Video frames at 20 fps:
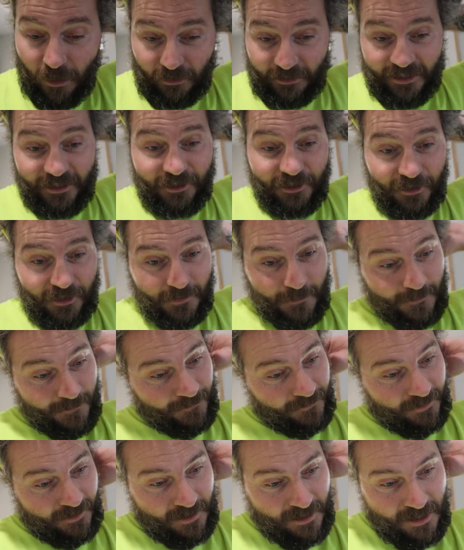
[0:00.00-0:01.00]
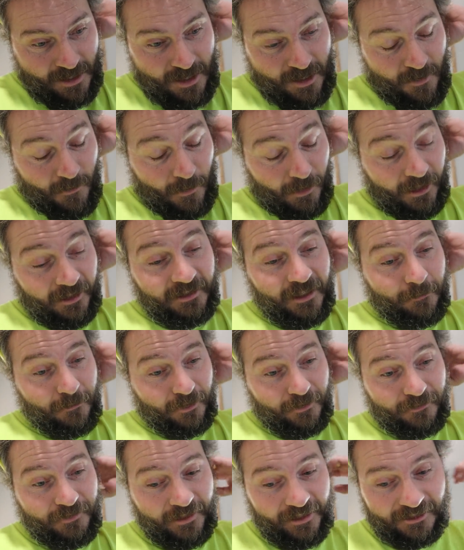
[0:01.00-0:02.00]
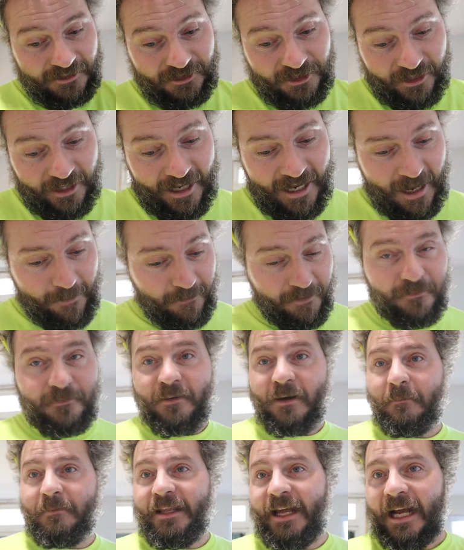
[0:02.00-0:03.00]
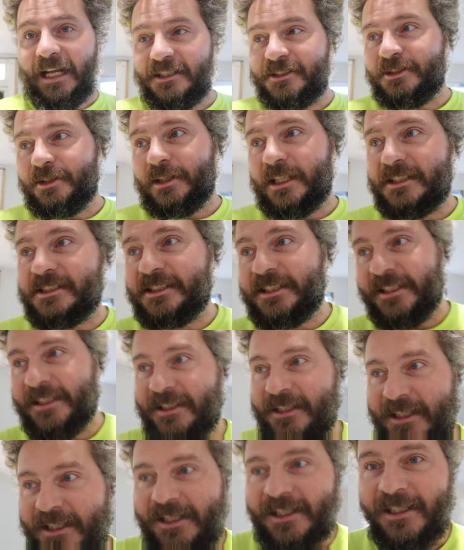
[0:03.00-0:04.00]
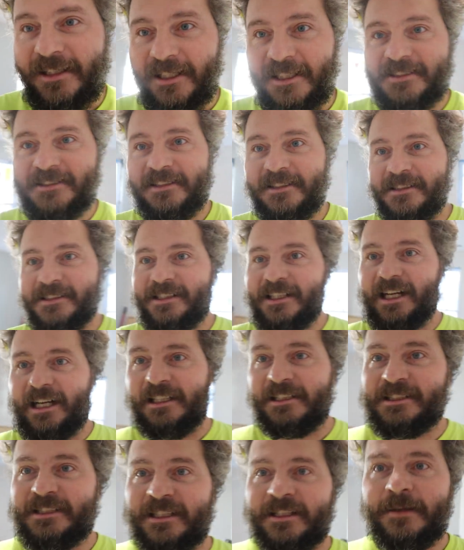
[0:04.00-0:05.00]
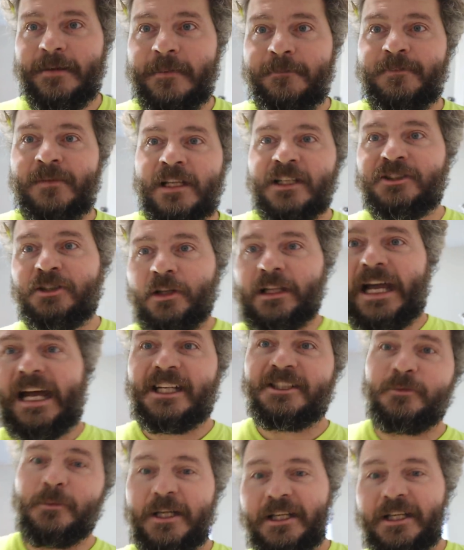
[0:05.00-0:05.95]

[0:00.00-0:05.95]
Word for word: well, either, well, a number of things could have happened from that. So let's, let's discuss. So last